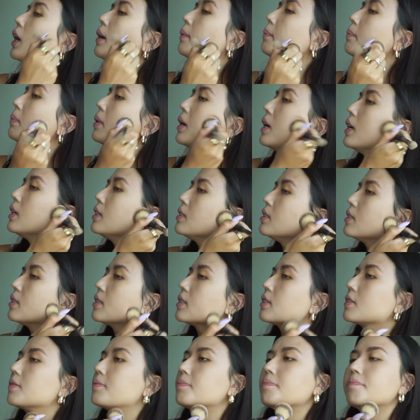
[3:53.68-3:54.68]
but
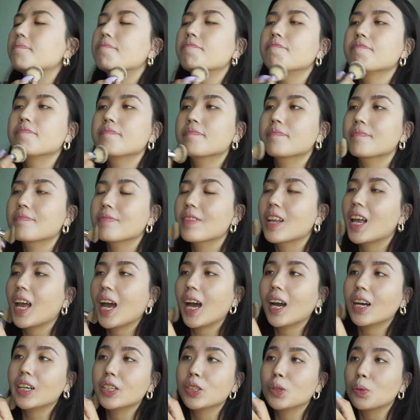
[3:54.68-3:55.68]

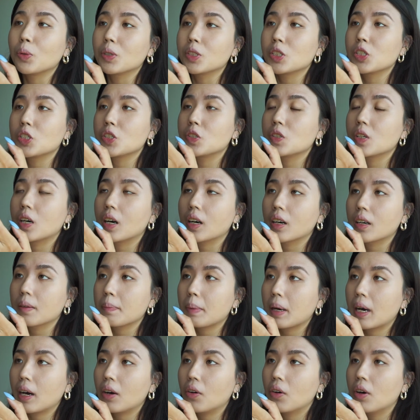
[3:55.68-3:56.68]
I don't know what to talk
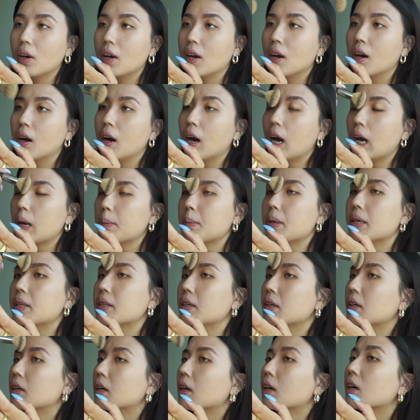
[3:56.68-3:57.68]
about. I mean, there
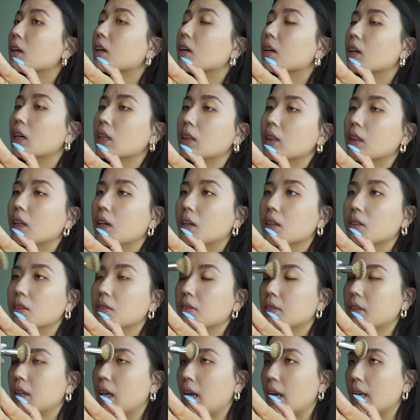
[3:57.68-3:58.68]
are a lot of
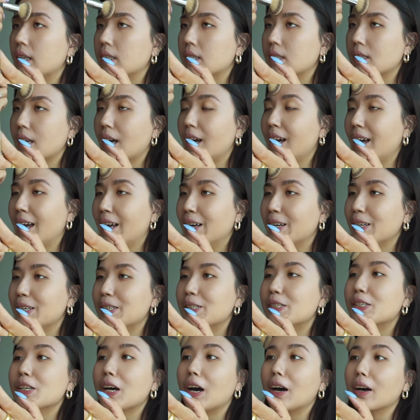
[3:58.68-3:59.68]
things I could
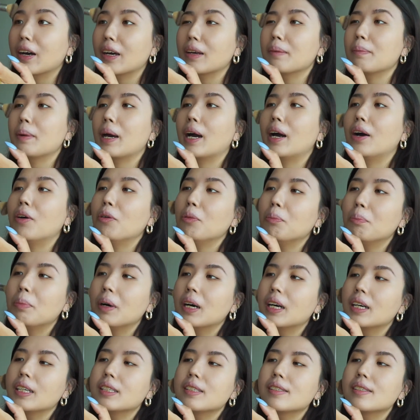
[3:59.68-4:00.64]
talk about, but